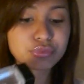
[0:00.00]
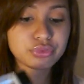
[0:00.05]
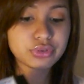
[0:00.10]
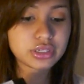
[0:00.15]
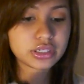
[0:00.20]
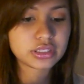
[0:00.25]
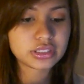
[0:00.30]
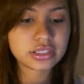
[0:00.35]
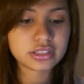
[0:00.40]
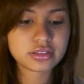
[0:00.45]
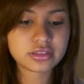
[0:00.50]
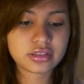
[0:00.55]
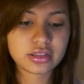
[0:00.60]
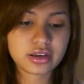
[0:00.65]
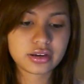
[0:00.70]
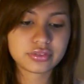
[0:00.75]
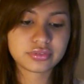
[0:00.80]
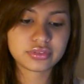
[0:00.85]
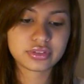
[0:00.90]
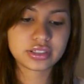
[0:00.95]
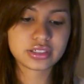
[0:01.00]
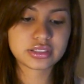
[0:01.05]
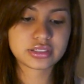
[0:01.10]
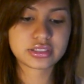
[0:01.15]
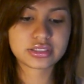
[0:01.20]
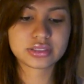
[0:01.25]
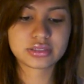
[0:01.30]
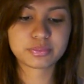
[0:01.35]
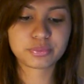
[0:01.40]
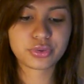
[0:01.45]
really love
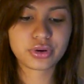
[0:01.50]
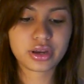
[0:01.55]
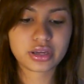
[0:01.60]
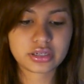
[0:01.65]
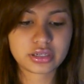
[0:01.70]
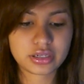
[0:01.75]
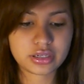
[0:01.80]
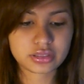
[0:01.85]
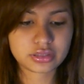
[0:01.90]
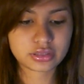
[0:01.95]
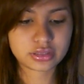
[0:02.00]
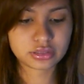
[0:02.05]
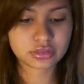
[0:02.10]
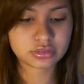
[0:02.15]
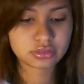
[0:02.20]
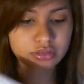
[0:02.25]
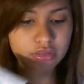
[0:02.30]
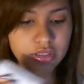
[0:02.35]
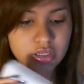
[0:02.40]
this product